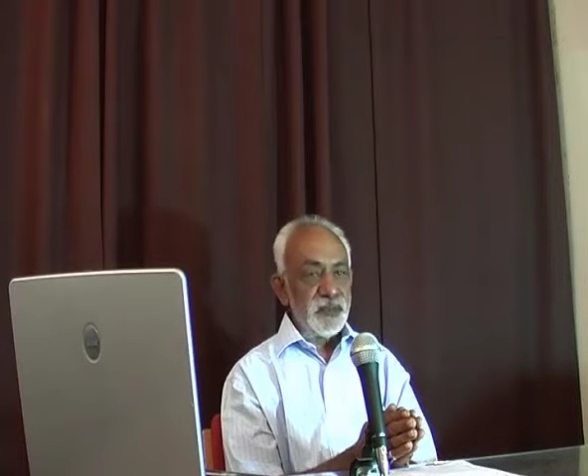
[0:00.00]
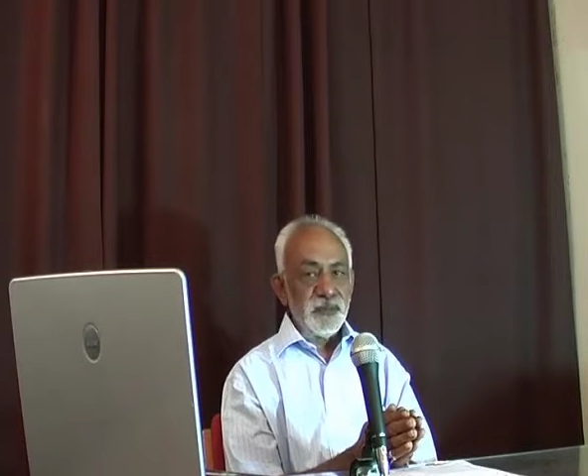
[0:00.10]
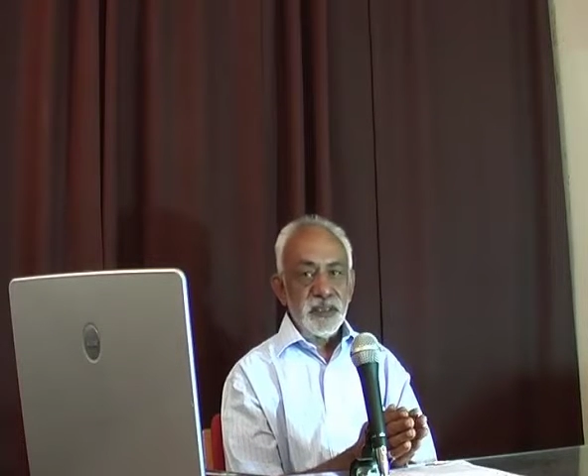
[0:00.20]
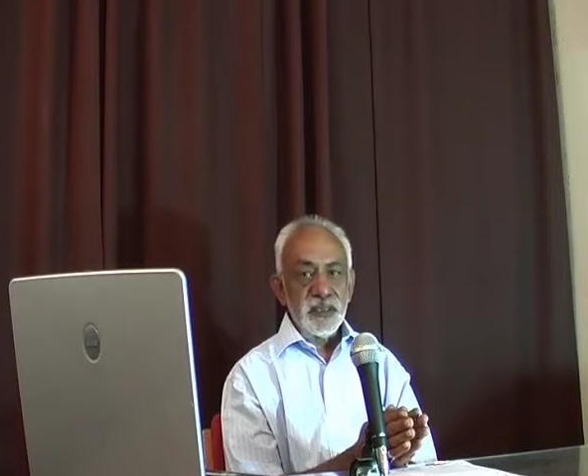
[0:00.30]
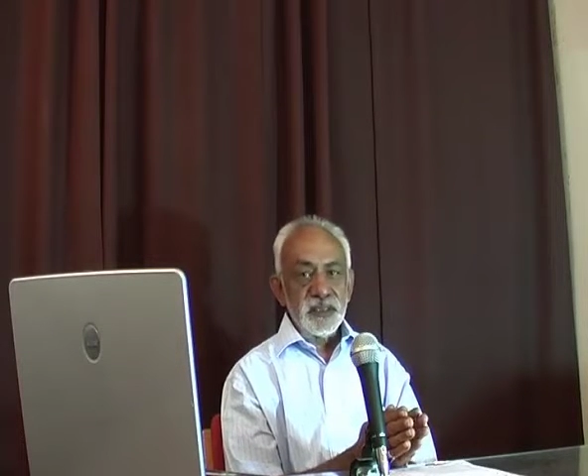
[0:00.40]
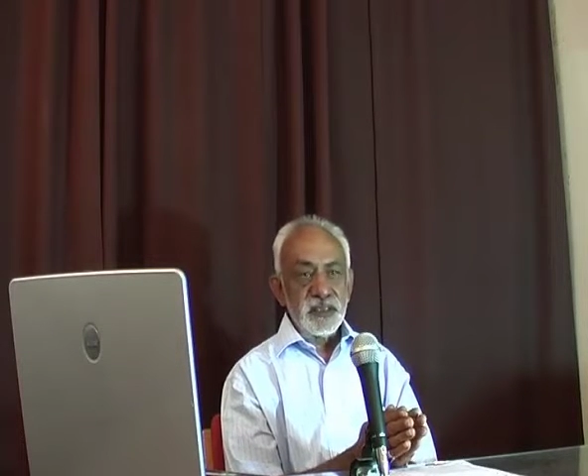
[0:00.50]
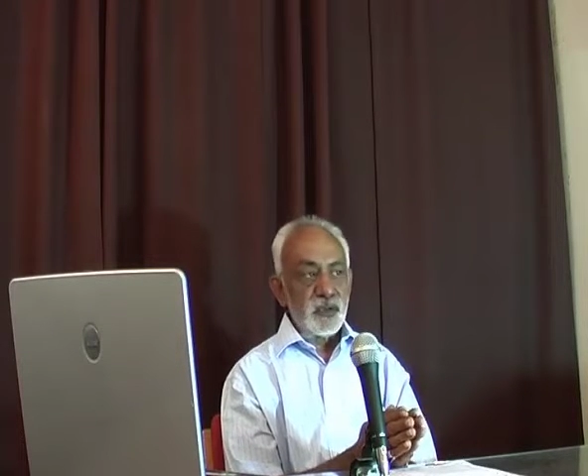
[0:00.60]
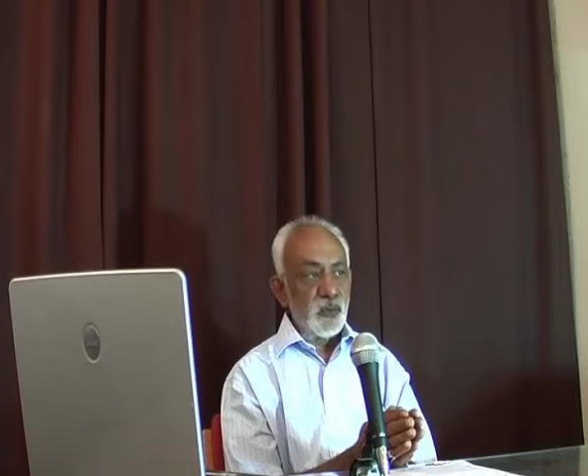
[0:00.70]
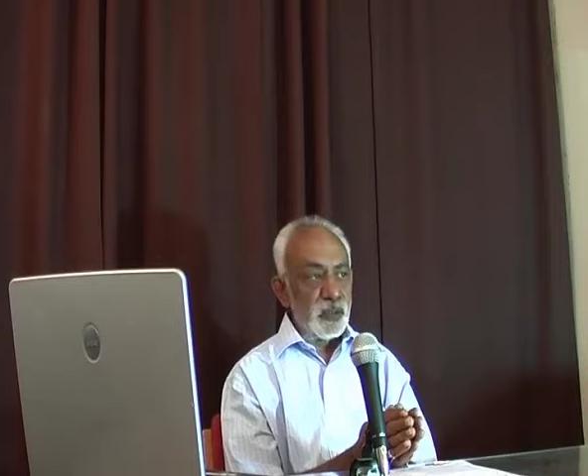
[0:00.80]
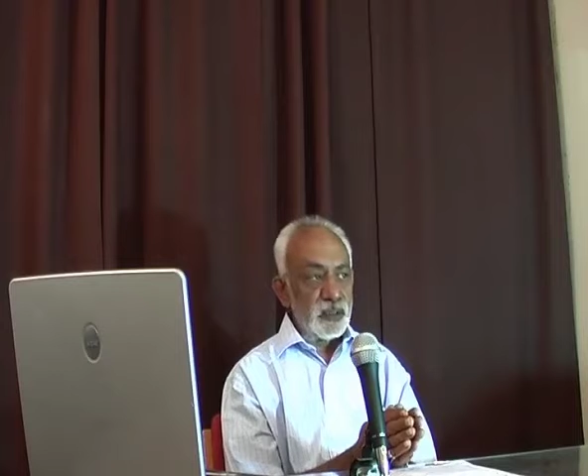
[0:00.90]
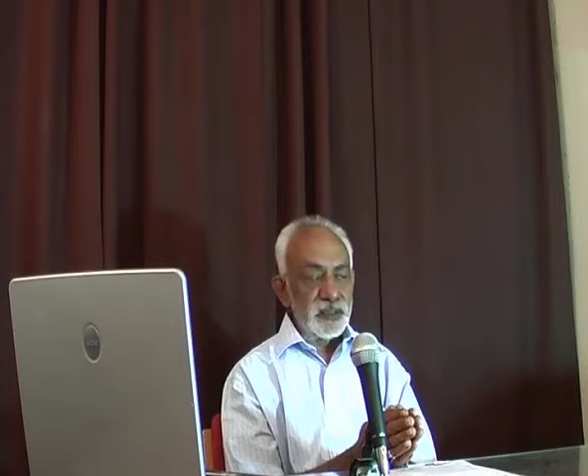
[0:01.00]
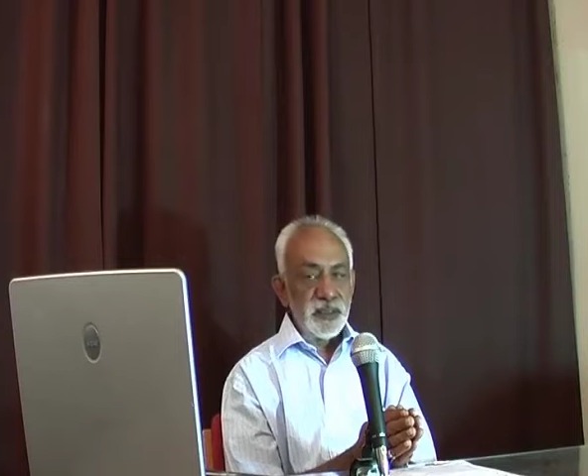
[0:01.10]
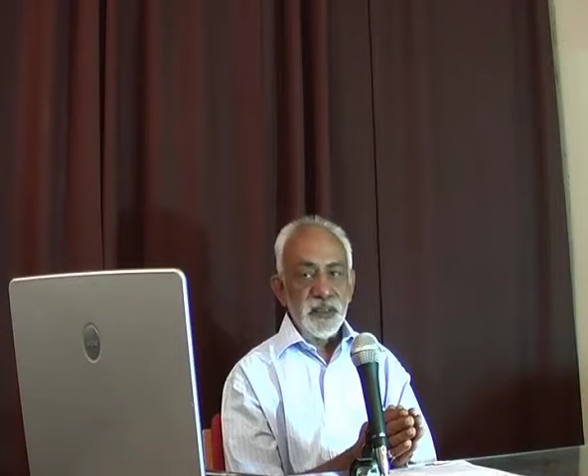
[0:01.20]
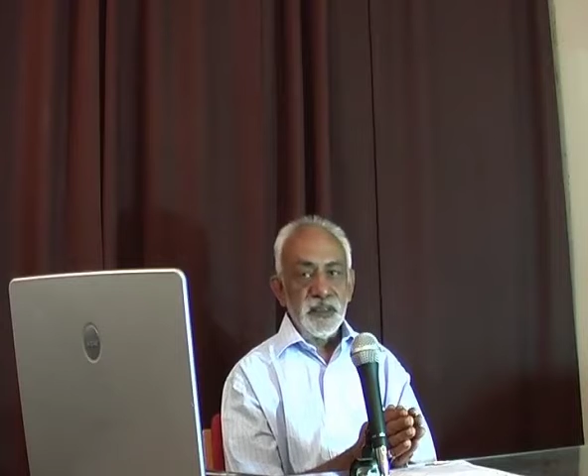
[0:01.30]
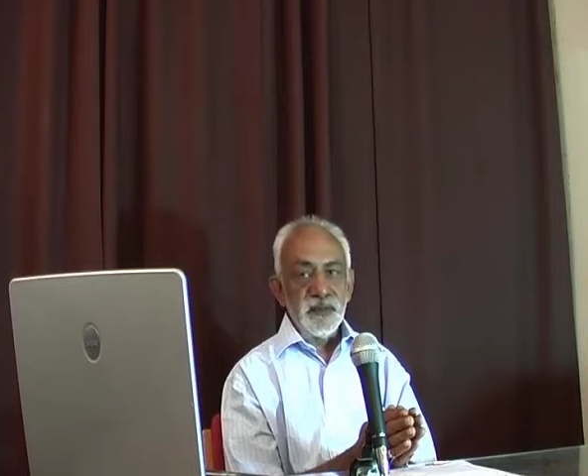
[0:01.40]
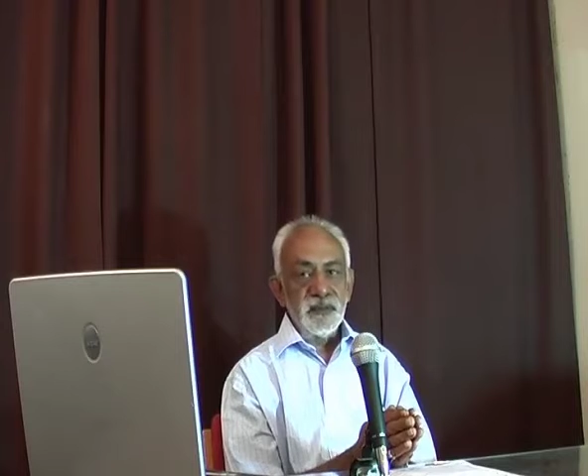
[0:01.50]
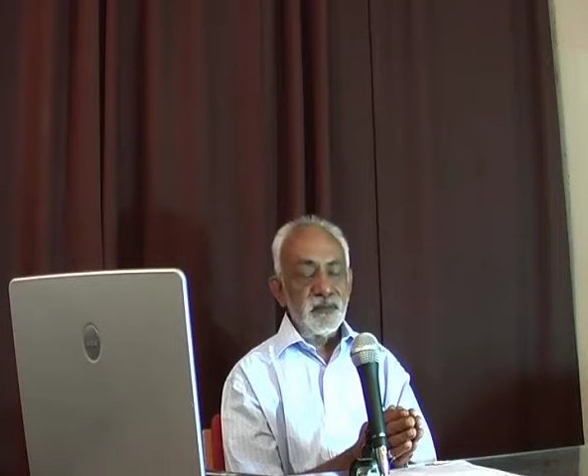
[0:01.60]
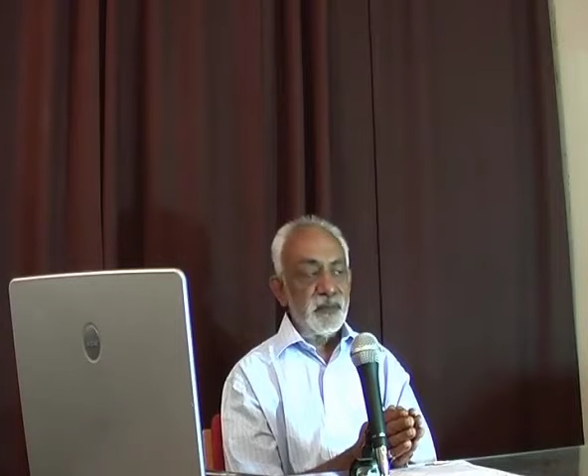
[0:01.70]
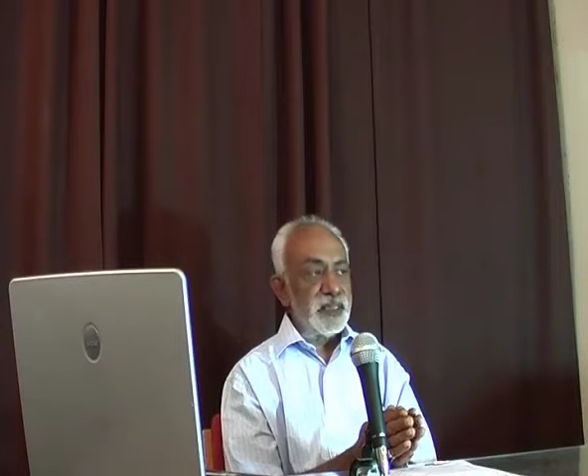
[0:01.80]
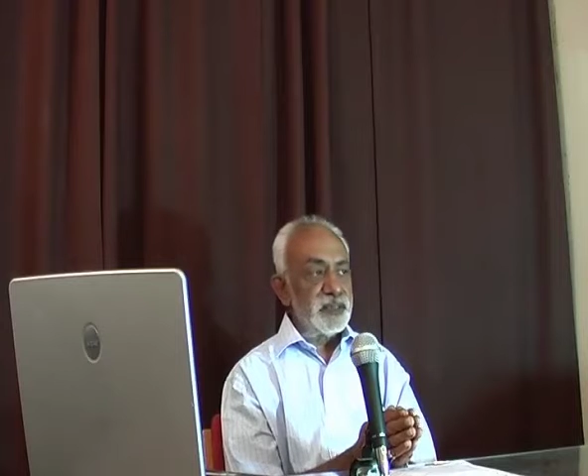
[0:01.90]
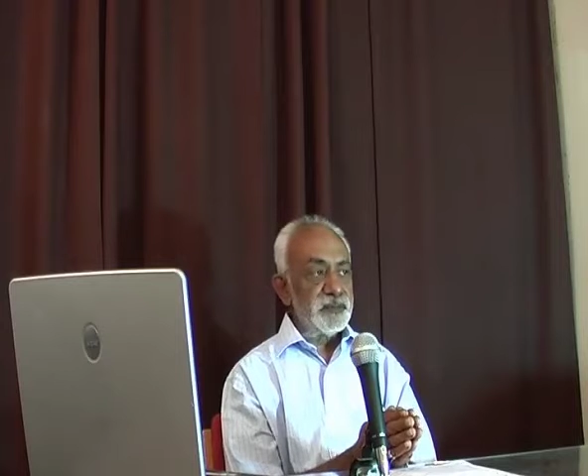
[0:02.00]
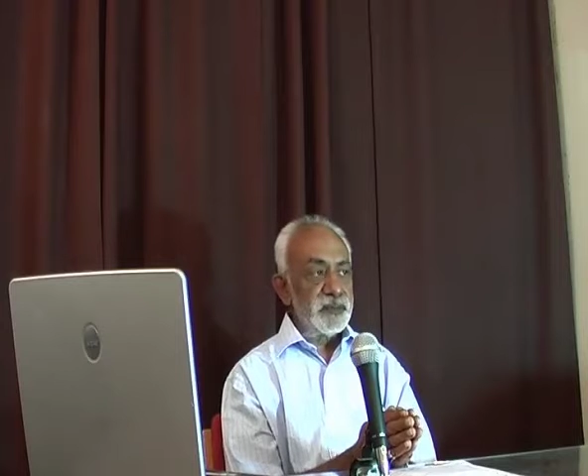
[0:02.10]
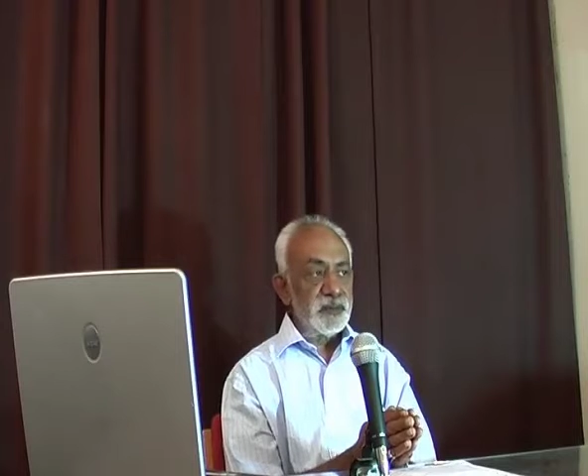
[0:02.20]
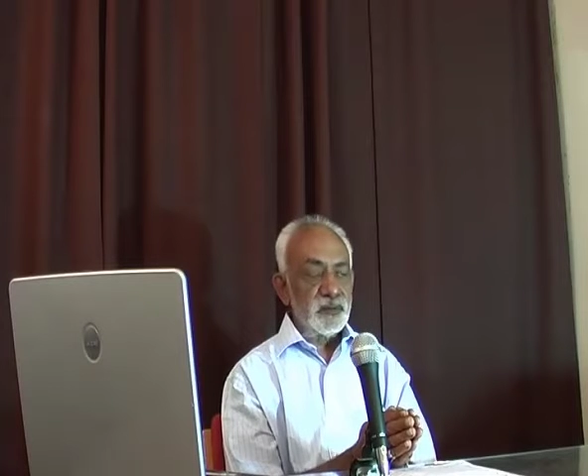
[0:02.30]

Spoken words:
whether it is quality risk management